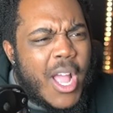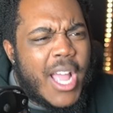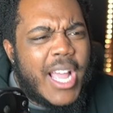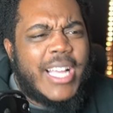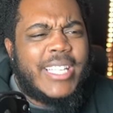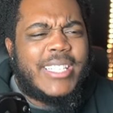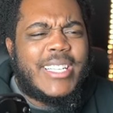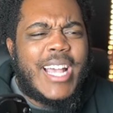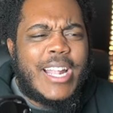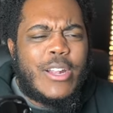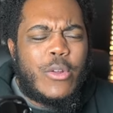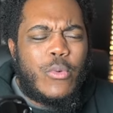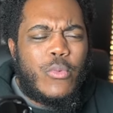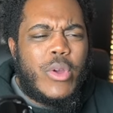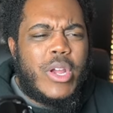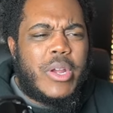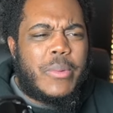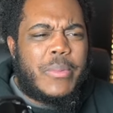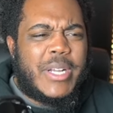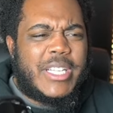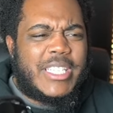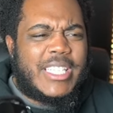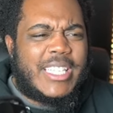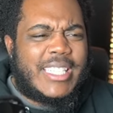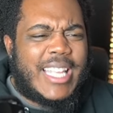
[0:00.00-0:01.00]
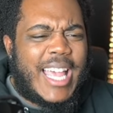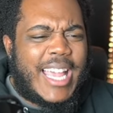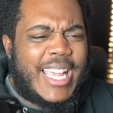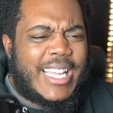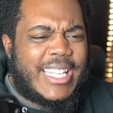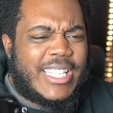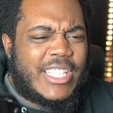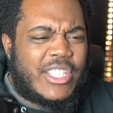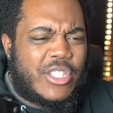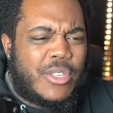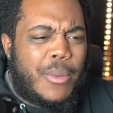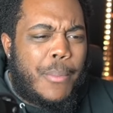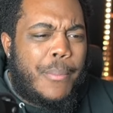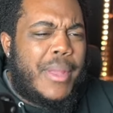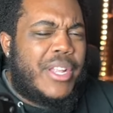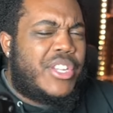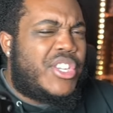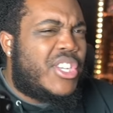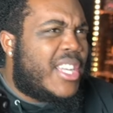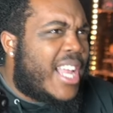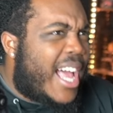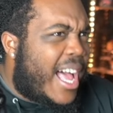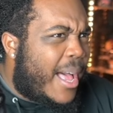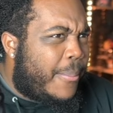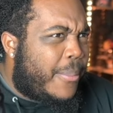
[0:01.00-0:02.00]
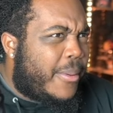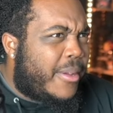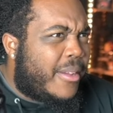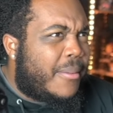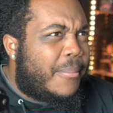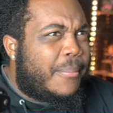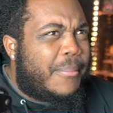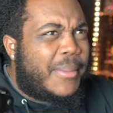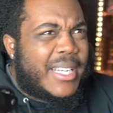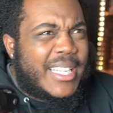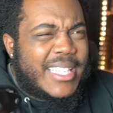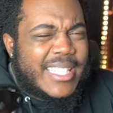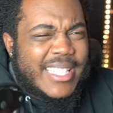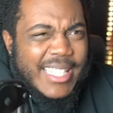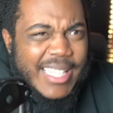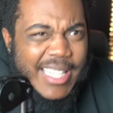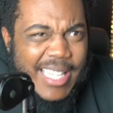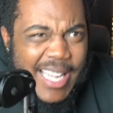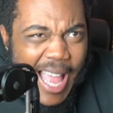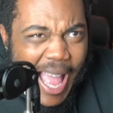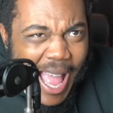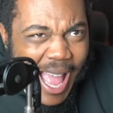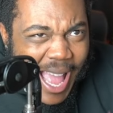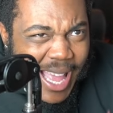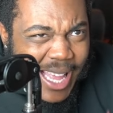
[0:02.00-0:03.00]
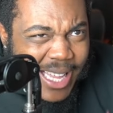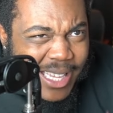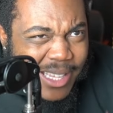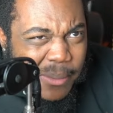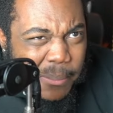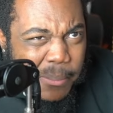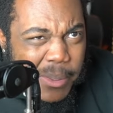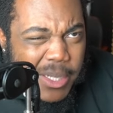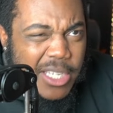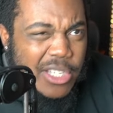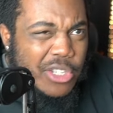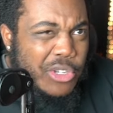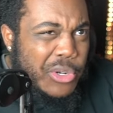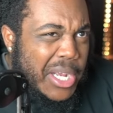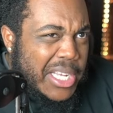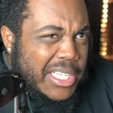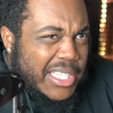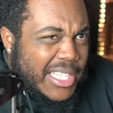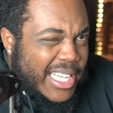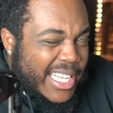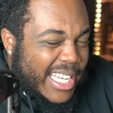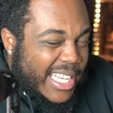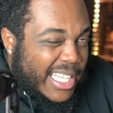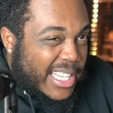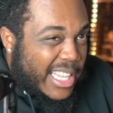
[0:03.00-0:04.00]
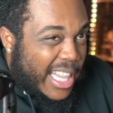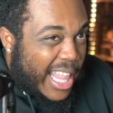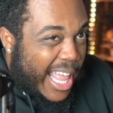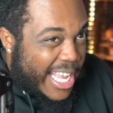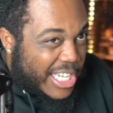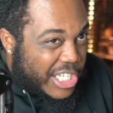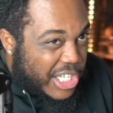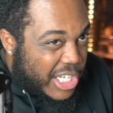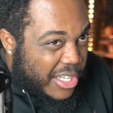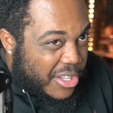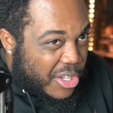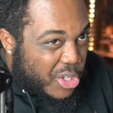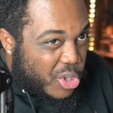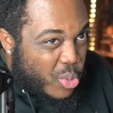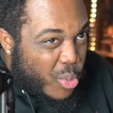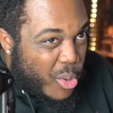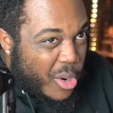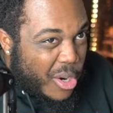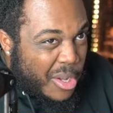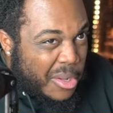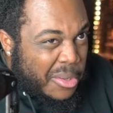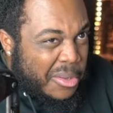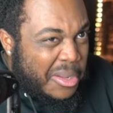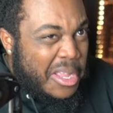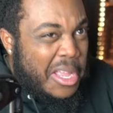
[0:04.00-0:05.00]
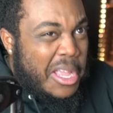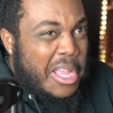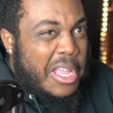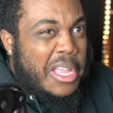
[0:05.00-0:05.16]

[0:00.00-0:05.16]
it's kind of weird because it's like it's dimension hopping, but it's not, but it's transcending the logic of this world.